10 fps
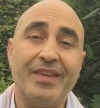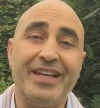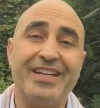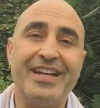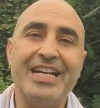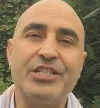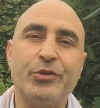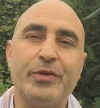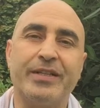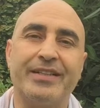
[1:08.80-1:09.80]

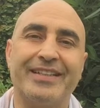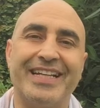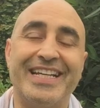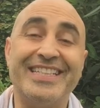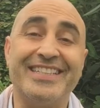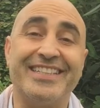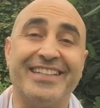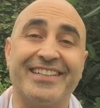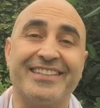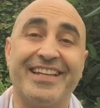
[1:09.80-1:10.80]
natural
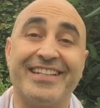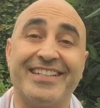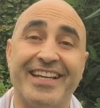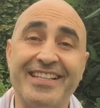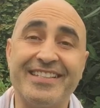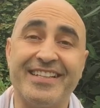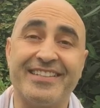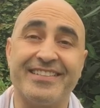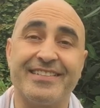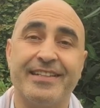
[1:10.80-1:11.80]
instinct that tells
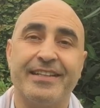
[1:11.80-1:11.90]
us